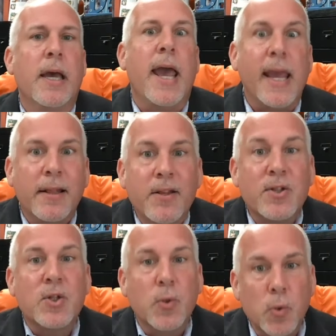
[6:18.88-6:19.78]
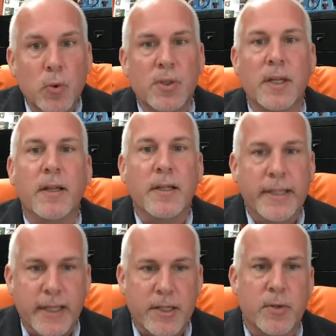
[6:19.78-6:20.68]
and the schools and the
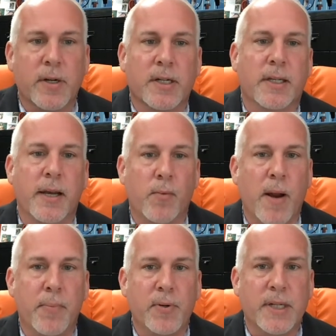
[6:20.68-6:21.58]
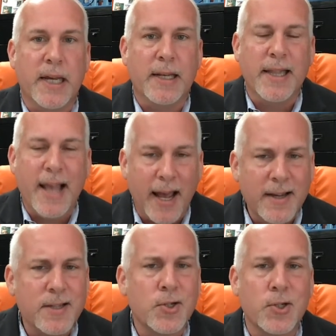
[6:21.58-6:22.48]
districts they represent. That
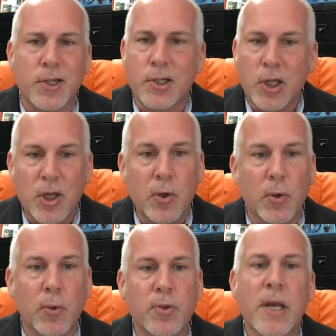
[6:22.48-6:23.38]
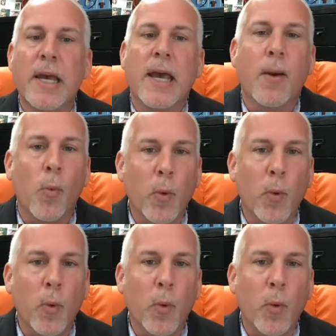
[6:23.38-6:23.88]
is just huge. And